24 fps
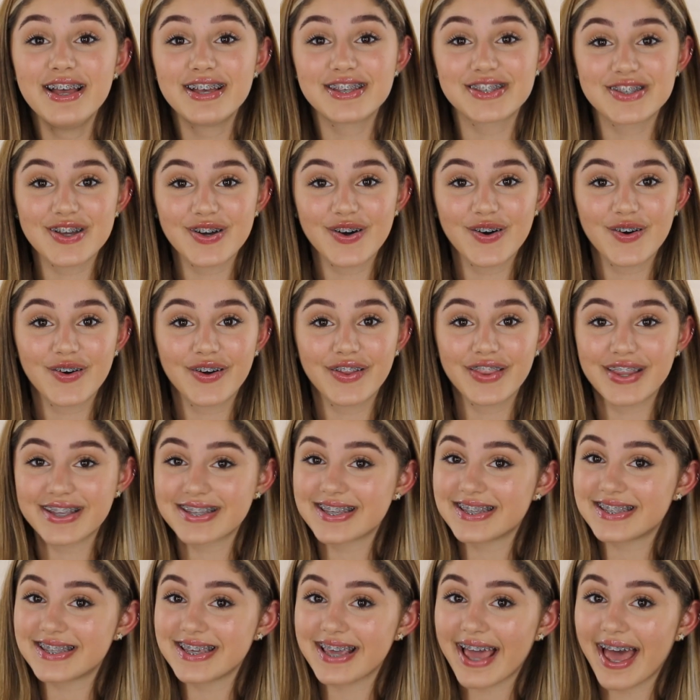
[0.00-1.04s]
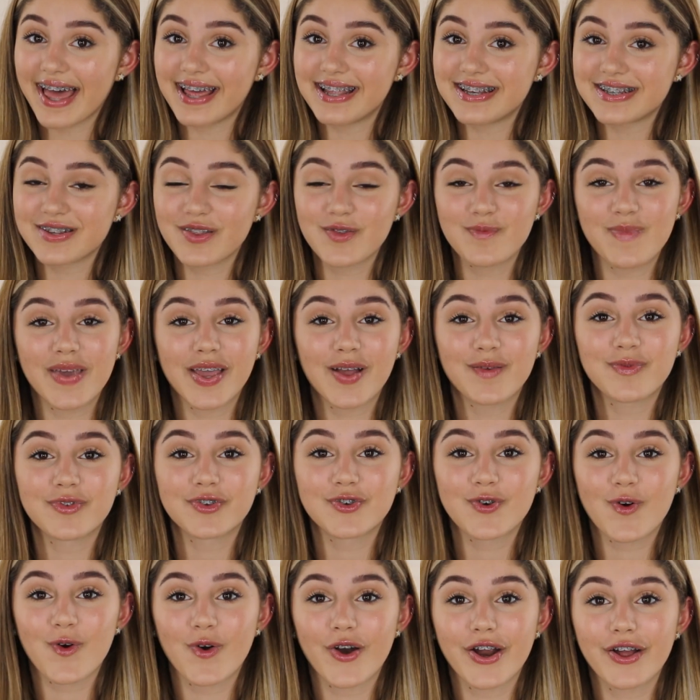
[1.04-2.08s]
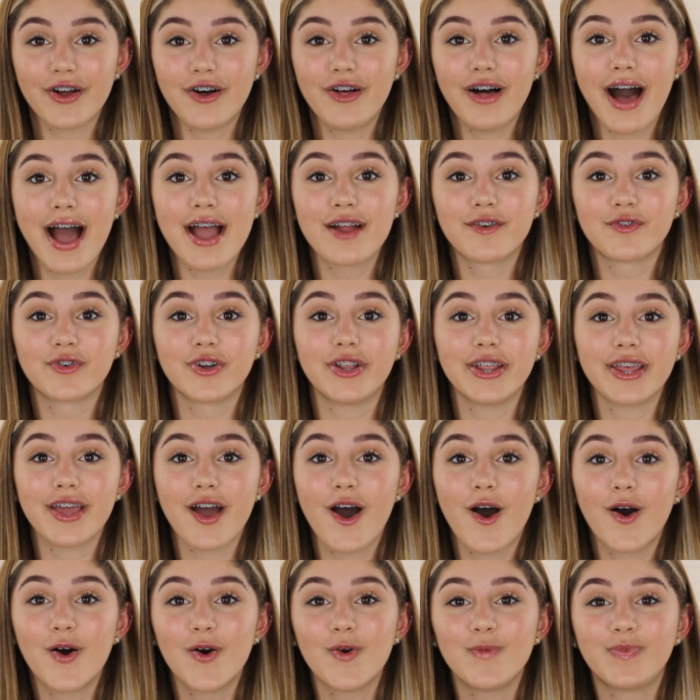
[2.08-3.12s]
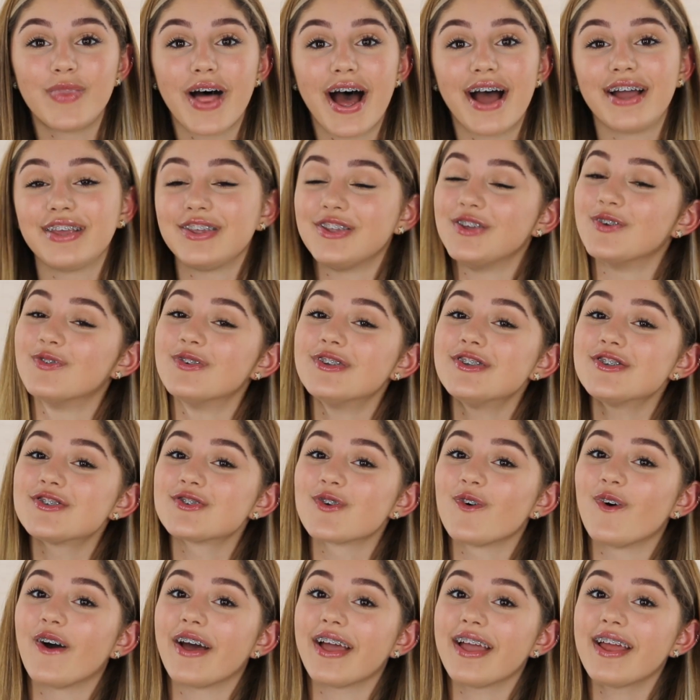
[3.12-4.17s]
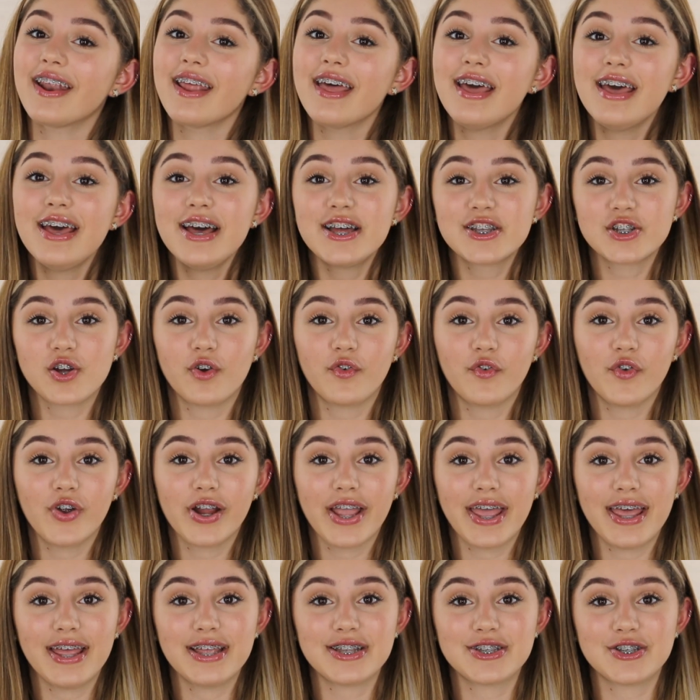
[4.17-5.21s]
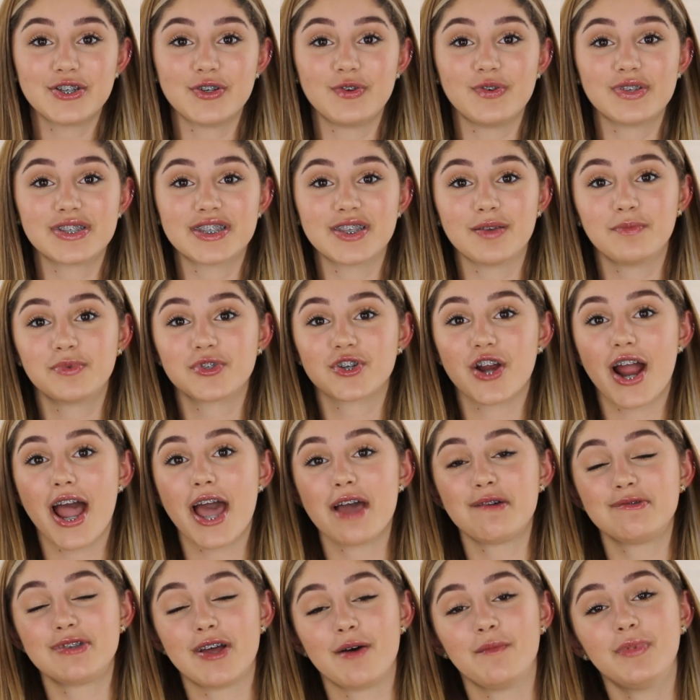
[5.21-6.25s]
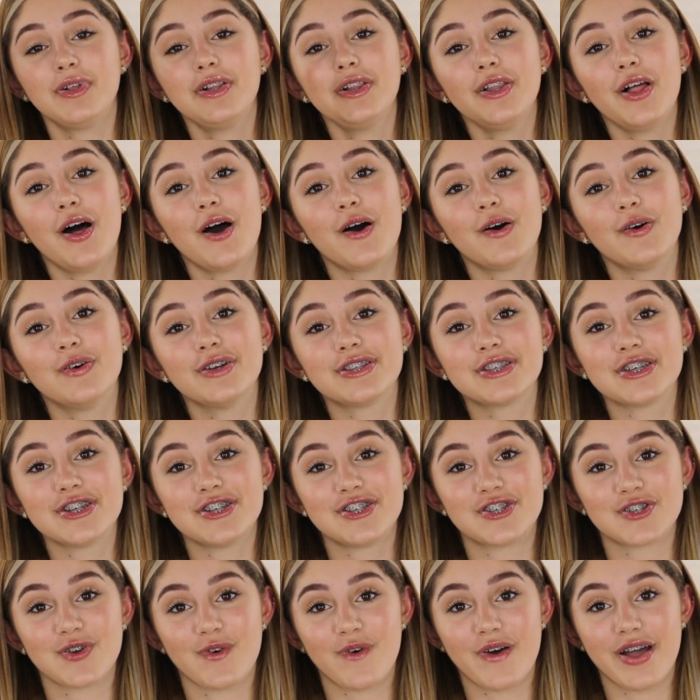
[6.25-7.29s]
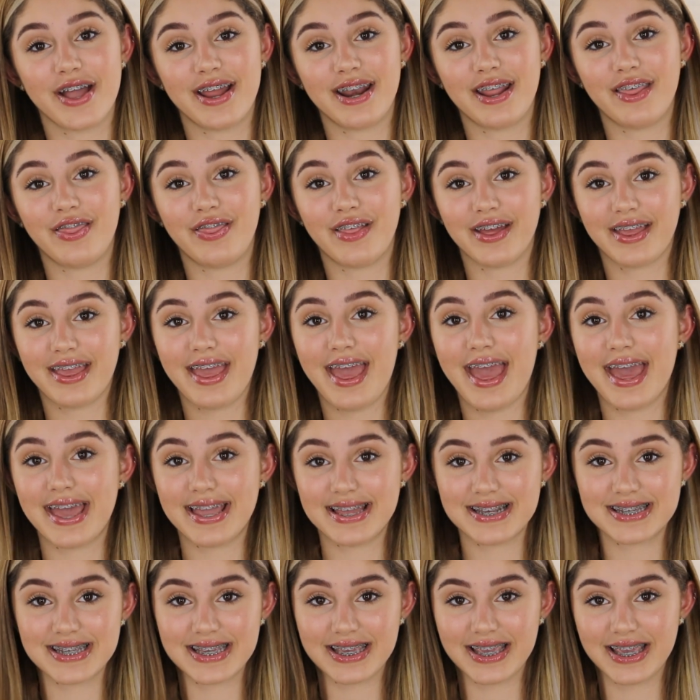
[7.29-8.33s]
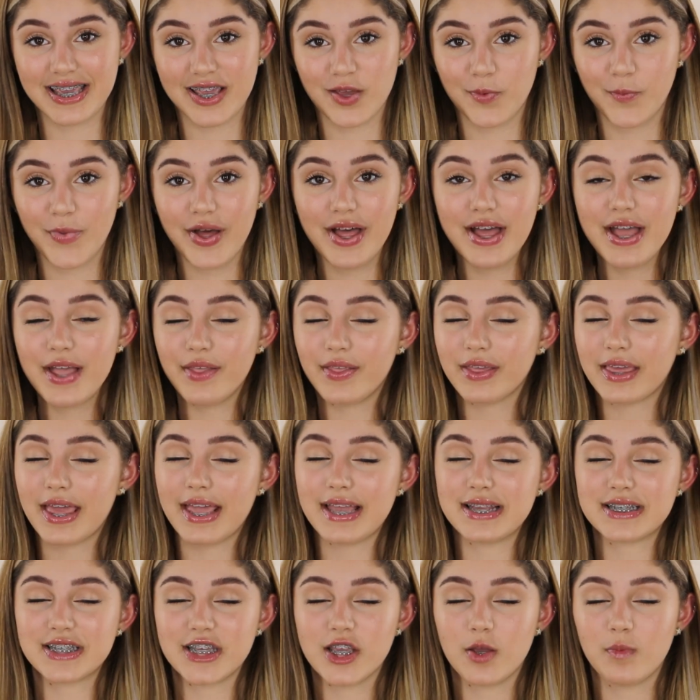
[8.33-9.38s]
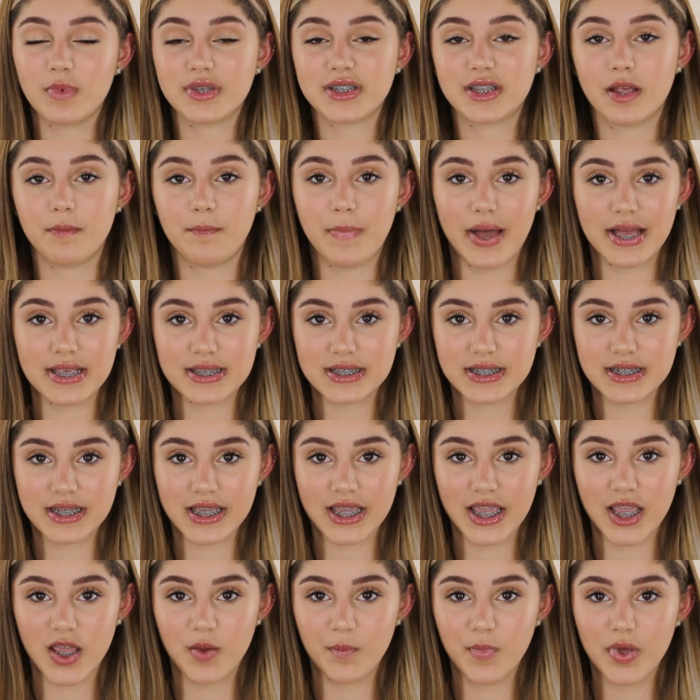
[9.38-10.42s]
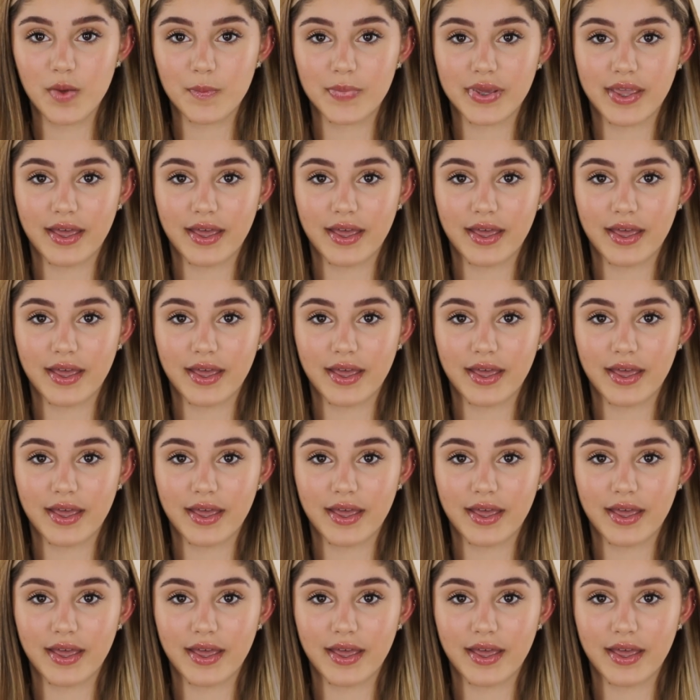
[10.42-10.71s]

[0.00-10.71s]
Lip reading: So this is the end of the makeup tutorial. I really hope that you enjoyed. Don't forget to subscribe down below to join the K team. The K team is the best team